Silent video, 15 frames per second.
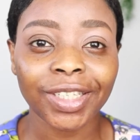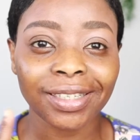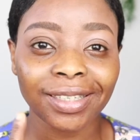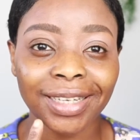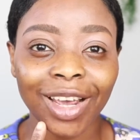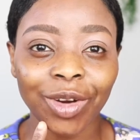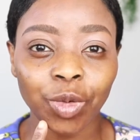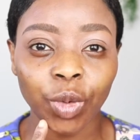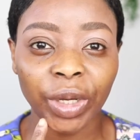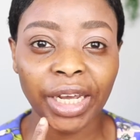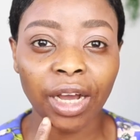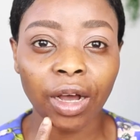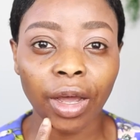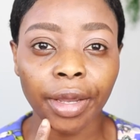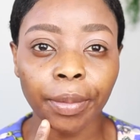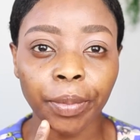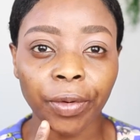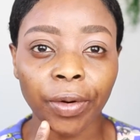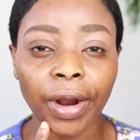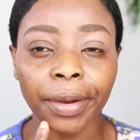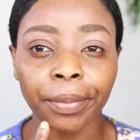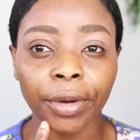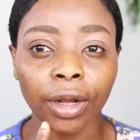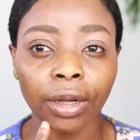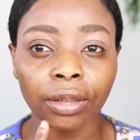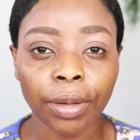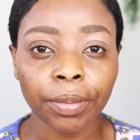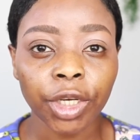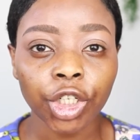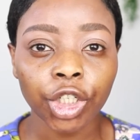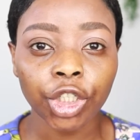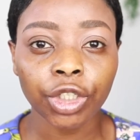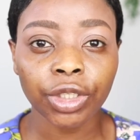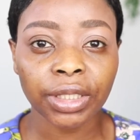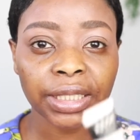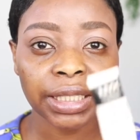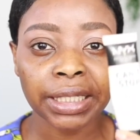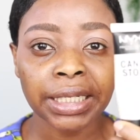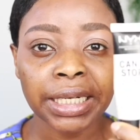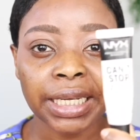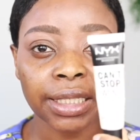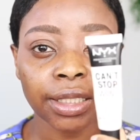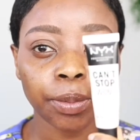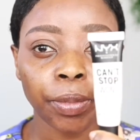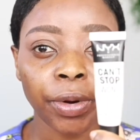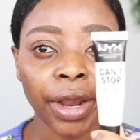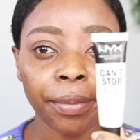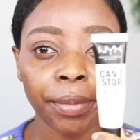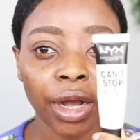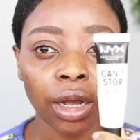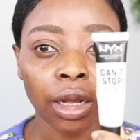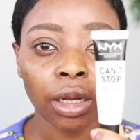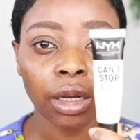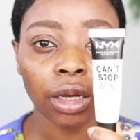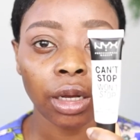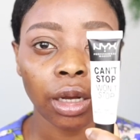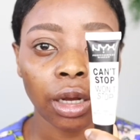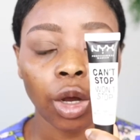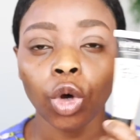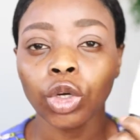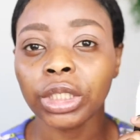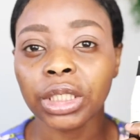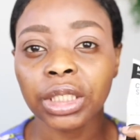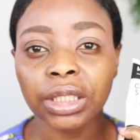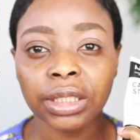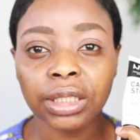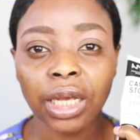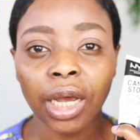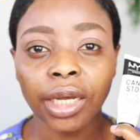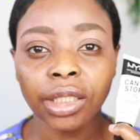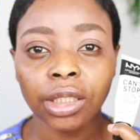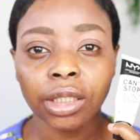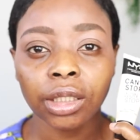side without a primer. I'm gonna use the NYX primer on this side.